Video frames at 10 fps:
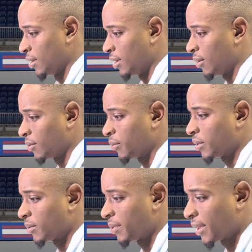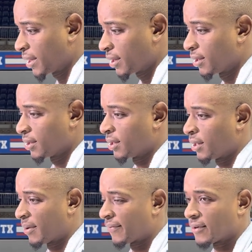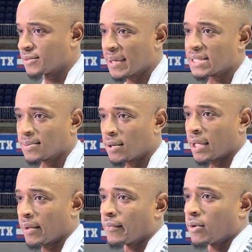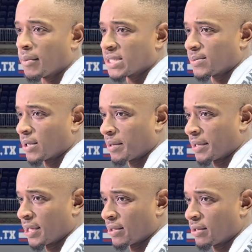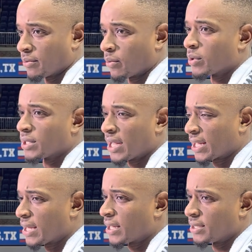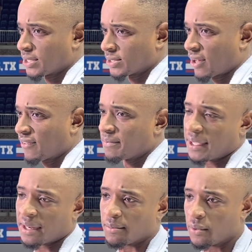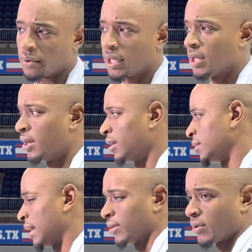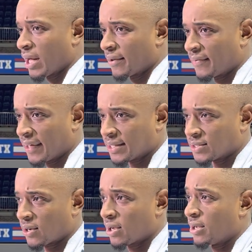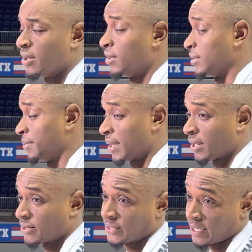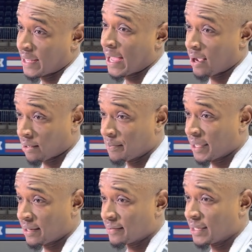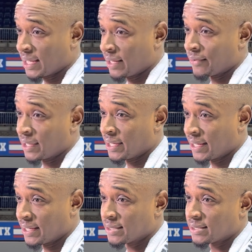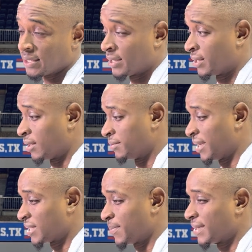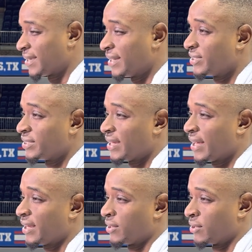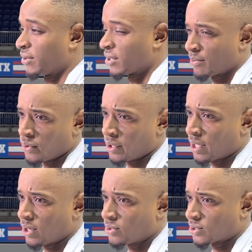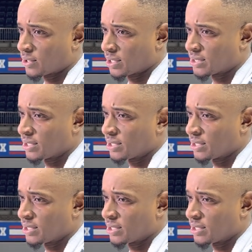Oh, we wanted to play uh, our first basketball game, real basketball game together. We wanted to knock a lot of dust off, being in Moody, not knowing how the fans are, them not understanding how competitive the league really is, and um, the expectation that you know the community holds on us.